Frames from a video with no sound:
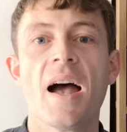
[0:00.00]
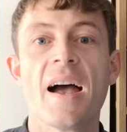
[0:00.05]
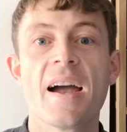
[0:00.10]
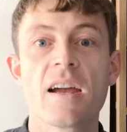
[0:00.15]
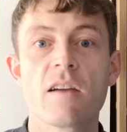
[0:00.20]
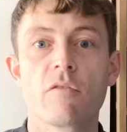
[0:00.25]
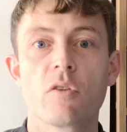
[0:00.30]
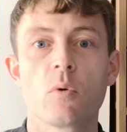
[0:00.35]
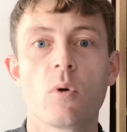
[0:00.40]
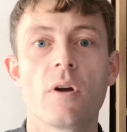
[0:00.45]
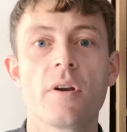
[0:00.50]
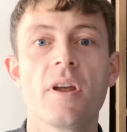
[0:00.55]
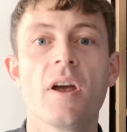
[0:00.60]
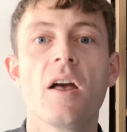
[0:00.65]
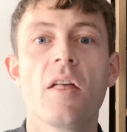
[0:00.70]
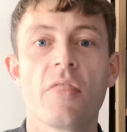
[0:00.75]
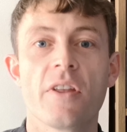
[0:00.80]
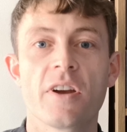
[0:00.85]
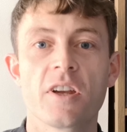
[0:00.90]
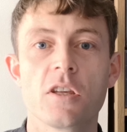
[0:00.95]
Hi everyone,
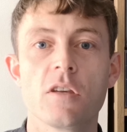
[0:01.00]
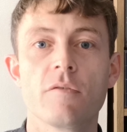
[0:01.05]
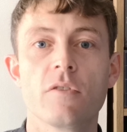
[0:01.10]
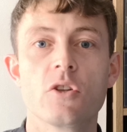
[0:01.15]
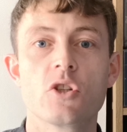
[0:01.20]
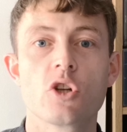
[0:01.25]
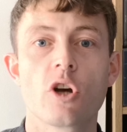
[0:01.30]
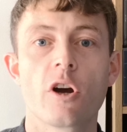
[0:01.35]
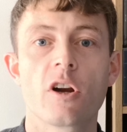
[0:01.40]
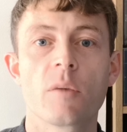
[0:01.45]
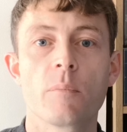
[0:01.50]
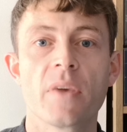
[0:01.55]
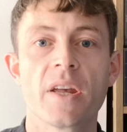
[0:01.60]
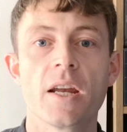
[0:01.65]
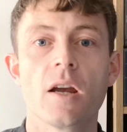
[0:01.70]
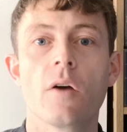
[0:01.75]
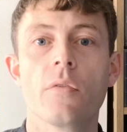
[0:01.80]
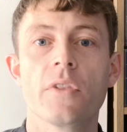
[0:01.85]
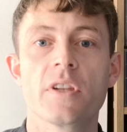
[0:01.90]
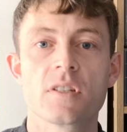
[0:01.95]
thank you for joining
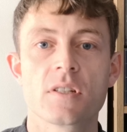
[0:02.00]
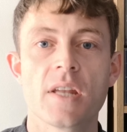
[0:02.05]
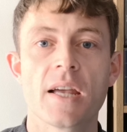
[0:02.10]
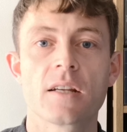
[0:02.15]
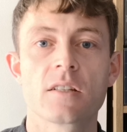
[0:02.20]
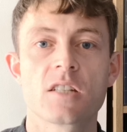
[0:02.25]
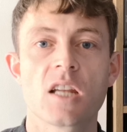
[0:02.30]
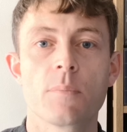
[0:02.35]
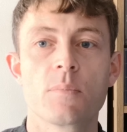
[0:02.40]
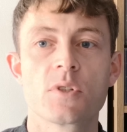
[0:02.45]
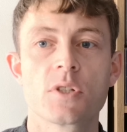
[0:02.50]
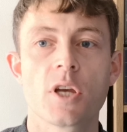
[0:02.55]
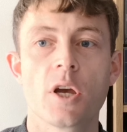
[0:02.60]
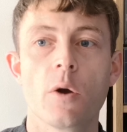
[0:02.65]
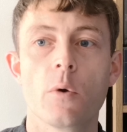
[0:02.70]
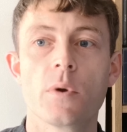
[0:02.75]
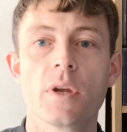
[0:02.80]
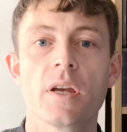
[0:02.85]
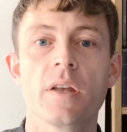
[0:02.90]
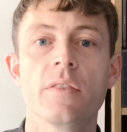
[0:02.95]
me on this next
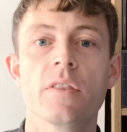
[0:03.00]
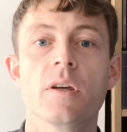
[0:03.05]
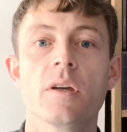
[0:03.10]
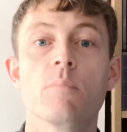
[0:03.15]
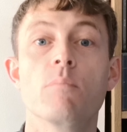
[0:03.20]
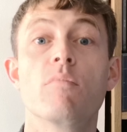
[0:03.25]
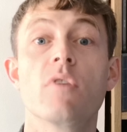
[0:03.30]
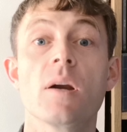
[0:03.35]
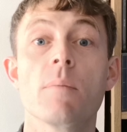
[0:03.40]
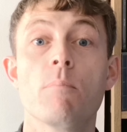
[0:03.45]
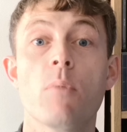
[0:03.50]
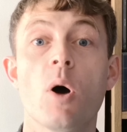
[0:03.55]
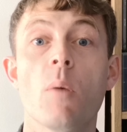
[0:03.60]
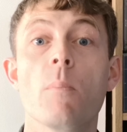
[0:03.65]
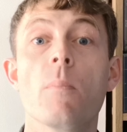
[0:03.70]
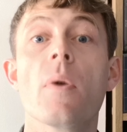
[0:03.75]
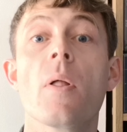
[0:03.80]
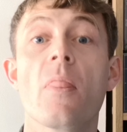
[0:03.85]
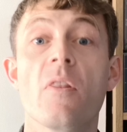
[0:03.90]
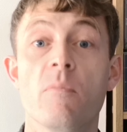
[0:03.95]
episode in the
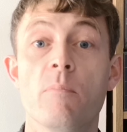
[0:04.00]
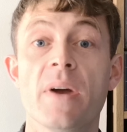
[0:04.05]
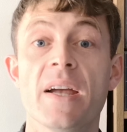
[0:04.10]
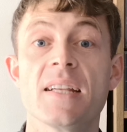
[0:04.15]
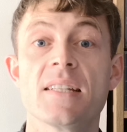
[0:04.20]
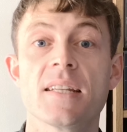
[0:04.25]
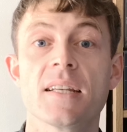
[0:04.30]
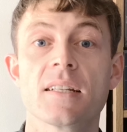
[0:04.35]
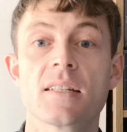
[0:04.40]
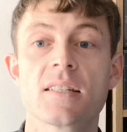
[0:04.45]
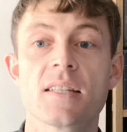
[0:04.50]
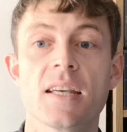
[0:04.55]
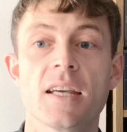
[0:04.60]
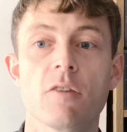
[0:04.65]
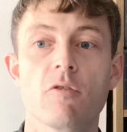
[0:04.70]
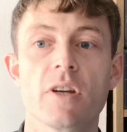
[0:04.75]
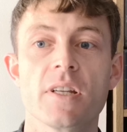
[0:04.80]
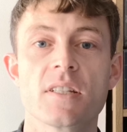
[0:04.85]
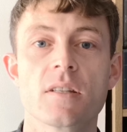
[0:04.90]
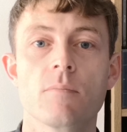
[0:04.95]
Britpop The Basics
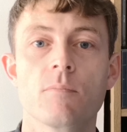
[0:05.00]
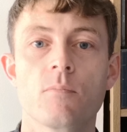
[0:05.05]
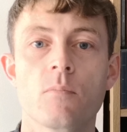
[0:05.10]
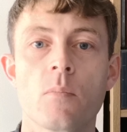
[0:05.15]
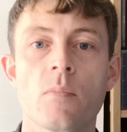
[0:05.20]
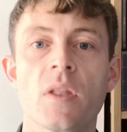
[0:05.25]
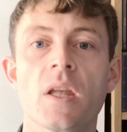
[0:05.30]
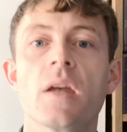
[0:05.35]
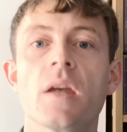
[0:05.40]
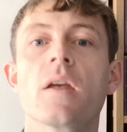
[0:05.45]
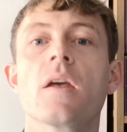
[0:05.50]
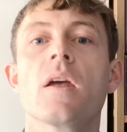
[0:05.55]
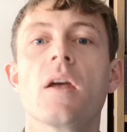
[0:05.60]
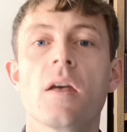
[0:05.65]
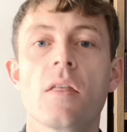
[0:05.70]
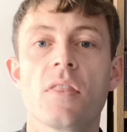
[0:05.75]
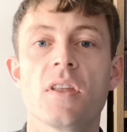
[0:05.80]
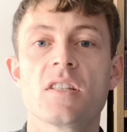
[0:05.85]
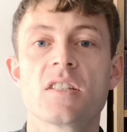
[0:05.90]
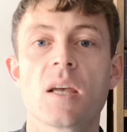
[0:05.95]
series.
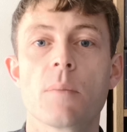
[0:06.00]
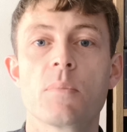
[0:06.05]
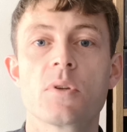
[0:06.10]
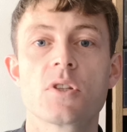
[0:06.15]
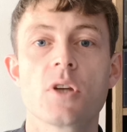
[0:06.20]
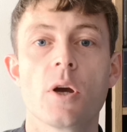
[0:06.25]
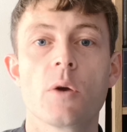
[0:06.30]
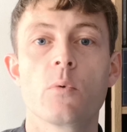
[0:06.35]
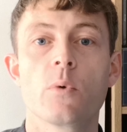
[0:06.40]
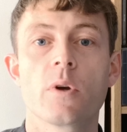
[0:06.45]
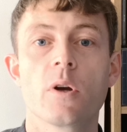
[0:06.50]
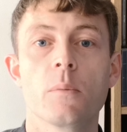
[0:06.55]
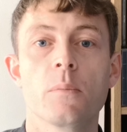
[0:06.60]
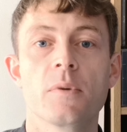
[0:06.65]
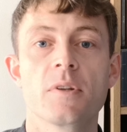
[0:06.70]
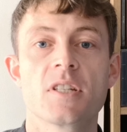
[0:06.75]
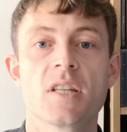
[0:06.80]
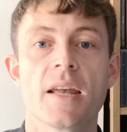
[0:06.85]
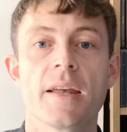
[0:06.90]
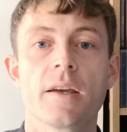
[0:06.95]
This episode we're going
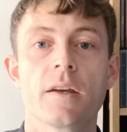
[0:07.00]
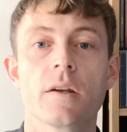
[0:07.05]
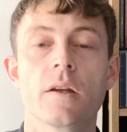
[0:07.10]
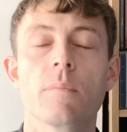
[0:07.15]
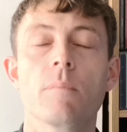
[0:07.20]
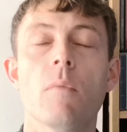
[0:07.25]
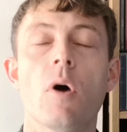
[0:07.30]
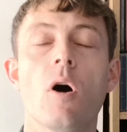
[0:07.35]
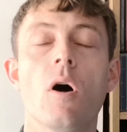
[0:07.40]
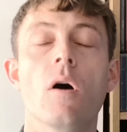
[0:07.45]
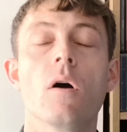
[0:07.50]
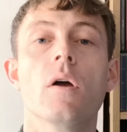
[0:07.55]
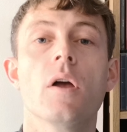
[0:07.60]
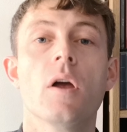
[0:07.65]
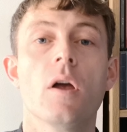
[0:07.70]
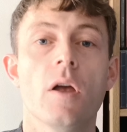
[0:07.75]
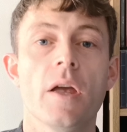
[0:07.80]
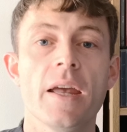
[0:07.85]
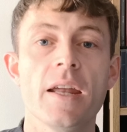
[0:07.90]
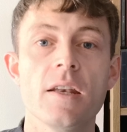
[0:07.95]
to be taking a more
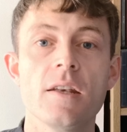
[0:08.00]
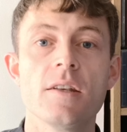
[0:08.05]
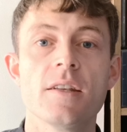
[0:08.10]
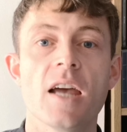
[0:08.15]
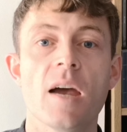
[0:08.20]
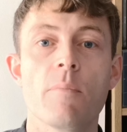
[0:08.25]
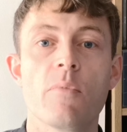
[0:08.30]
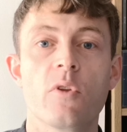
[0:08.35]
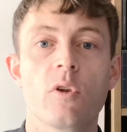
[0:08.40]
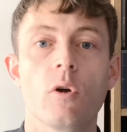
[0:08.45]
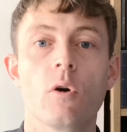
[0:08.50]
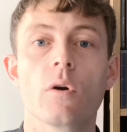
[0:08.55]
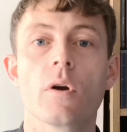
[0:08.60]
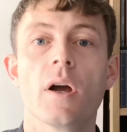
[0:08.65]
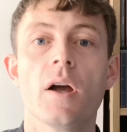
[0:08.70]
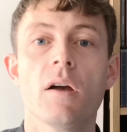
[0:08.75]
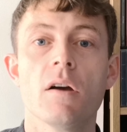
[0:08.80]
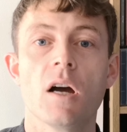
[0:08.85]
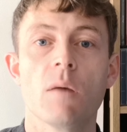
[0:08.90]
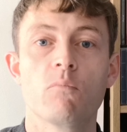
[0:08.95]
in-depth
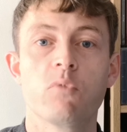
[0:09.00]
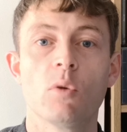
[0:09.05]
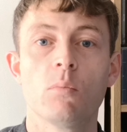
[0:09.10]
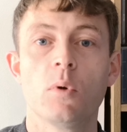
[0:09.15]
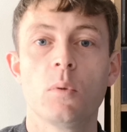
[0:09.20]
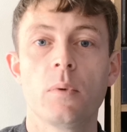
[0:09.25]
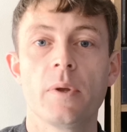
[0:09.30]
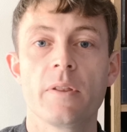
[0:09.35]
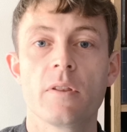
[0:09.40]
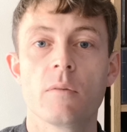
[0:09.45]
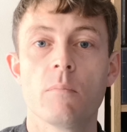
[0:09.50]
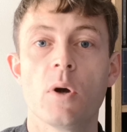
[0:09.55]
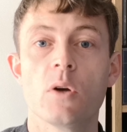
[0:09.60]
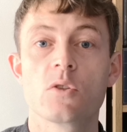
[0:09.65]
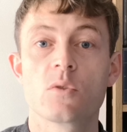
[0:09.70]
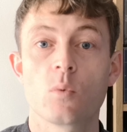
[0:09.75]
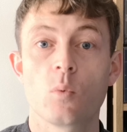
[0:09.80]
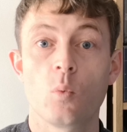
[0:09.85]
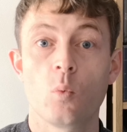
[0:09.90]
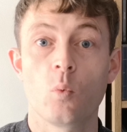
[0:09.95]
look at probably the
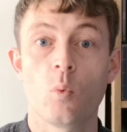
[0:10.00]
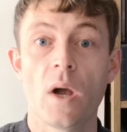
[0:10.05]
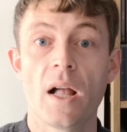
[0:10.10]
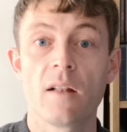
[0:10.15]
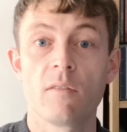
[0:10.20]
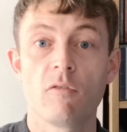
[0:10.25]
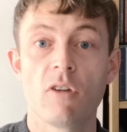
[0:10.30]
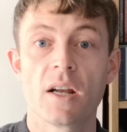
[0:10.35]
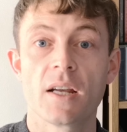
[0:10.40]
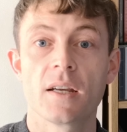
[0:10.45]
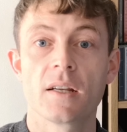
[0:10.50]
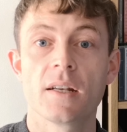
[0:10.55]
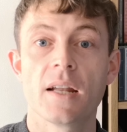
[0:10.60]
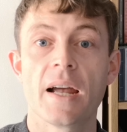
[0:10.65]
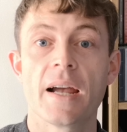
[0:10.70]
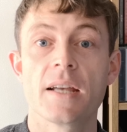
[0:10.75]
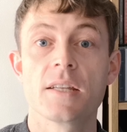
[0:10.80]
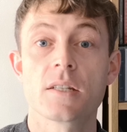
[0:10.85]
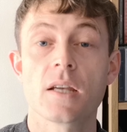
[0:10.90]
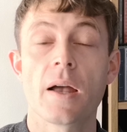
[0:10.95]
most
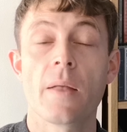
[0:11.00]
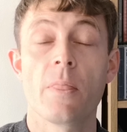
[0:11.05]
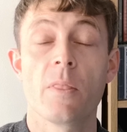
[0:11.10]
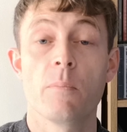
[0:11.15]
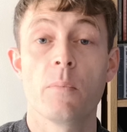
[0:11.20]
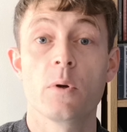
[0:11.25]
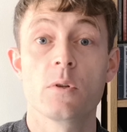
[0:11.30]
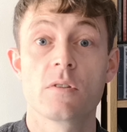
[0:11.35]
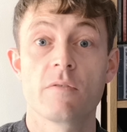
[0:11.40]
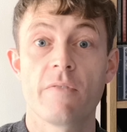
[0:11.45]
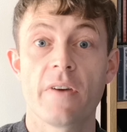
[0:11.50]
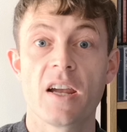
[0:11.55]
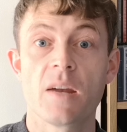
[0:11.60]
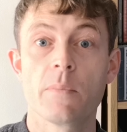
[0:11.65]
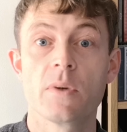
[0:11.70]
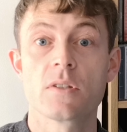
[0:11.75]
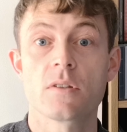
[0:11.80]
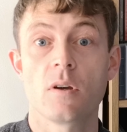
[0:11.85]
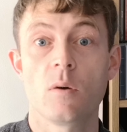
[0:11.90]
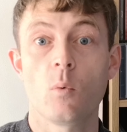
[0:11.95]
well-recognised and the most
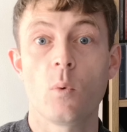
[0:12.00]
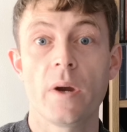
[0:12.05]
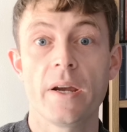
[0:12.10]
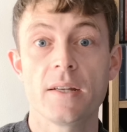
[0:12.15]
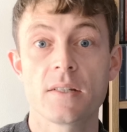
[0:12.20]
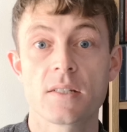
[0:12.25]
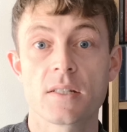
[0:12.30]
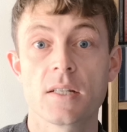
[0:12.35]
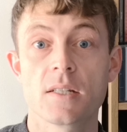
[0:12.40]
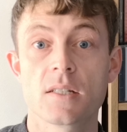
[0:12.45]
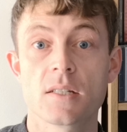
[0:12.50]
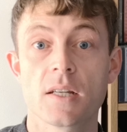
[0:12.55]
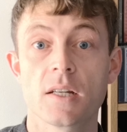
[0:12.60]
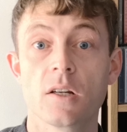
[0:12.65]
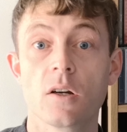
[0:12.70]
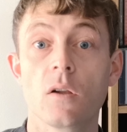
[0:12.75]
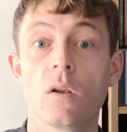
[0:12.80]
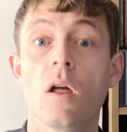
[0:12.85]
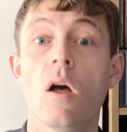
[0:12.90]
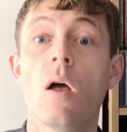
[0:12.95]
famous Oasis
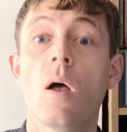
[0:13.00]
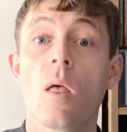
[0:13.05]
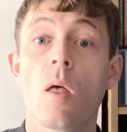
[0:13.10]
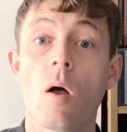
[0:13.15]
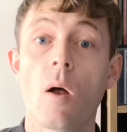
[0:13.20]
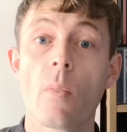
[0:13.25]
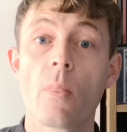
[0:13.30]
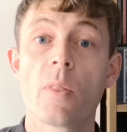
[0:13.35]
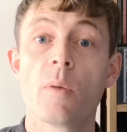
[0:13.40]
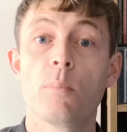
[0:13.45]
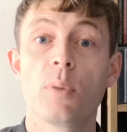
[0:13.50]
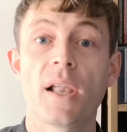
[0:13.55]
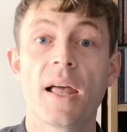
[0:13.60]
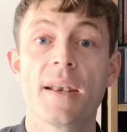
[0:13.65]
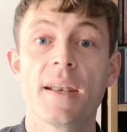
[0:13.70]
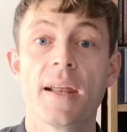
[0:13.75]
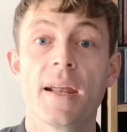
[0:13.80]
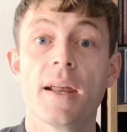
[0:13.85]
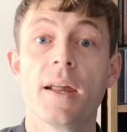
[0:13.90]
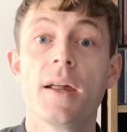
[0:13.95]
single on the
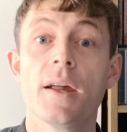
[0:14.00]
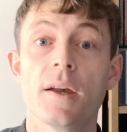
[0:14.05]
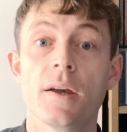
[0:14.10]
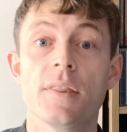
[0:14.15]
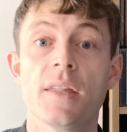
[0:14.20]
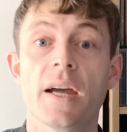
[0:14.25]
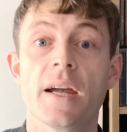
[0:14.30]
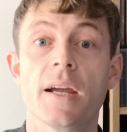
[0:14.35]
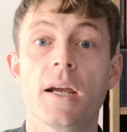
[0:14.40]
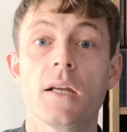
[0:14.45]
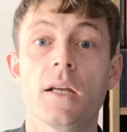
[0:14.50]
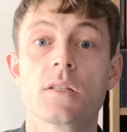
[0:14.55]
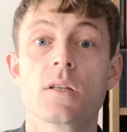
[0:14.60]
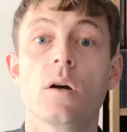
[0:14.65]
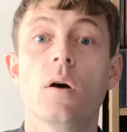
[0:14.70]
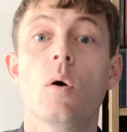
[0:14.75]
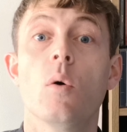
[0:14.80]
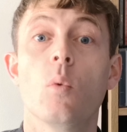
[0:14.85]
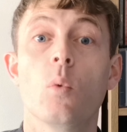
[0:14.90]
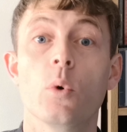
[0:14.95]
planet, and that is
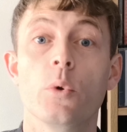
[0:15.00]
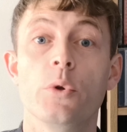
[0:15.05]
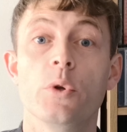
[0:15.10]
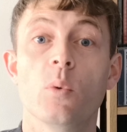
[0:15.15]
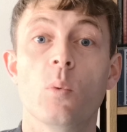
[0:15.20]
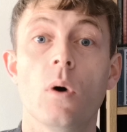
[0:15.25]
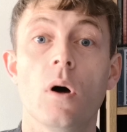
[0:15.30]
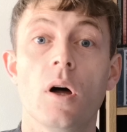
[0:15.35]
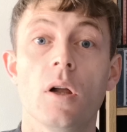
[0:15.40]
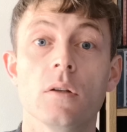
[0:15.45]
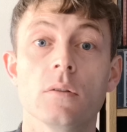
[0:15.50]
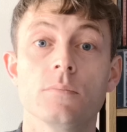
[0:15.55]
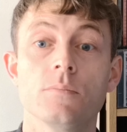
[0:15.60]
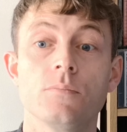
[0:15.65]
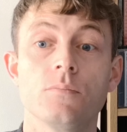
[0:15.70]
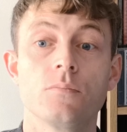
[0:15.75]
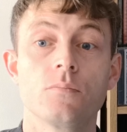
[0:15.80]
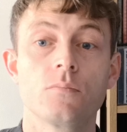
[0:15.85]
Wonderwall.